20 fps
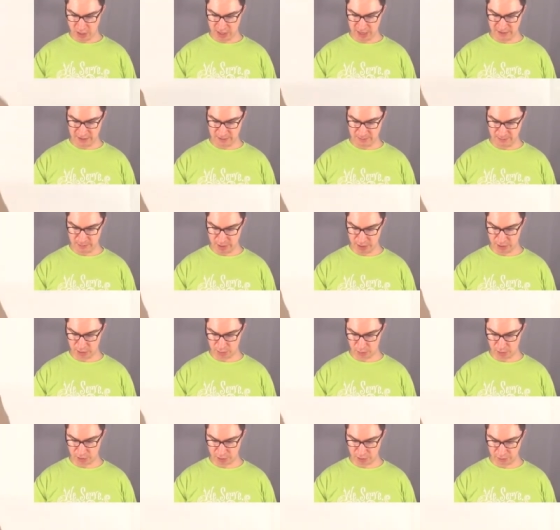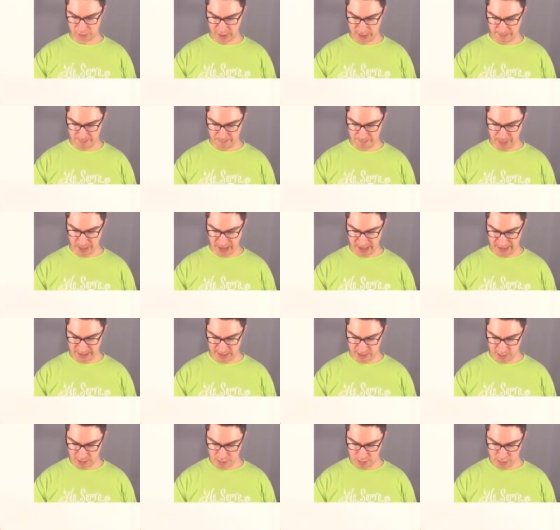In the middle, we're going to write
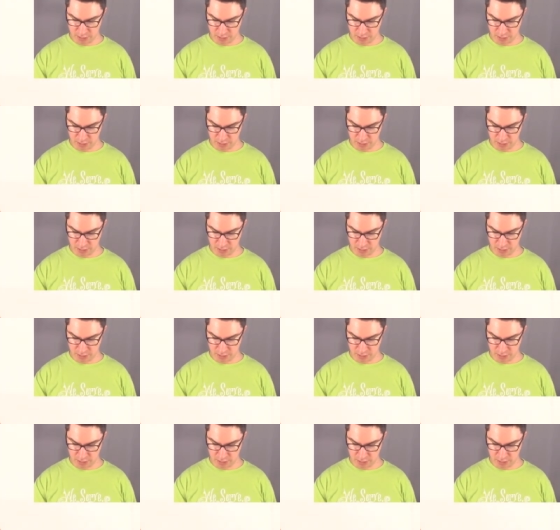Benny.